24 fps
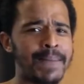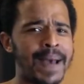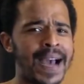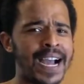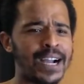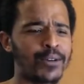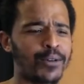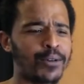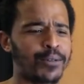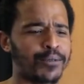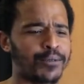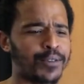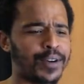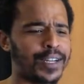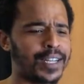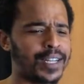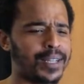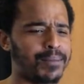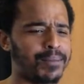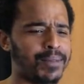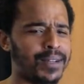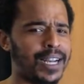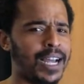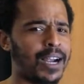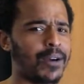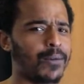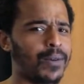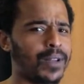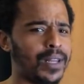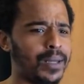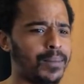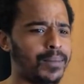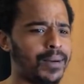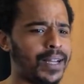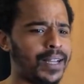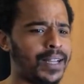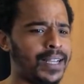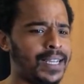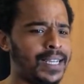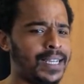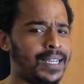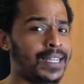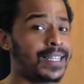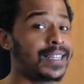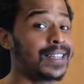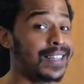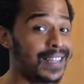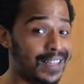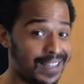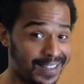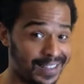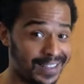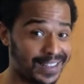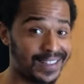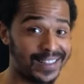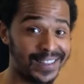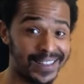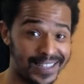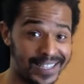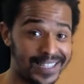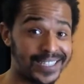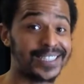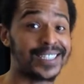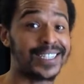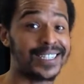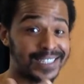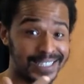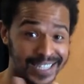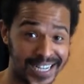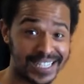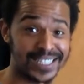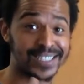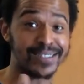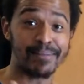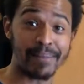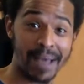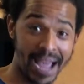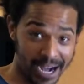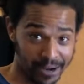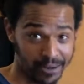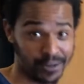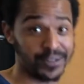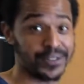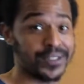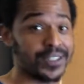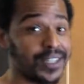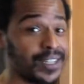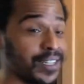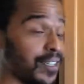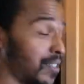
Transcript: macro friendly, but not really, but this shit's got some macros in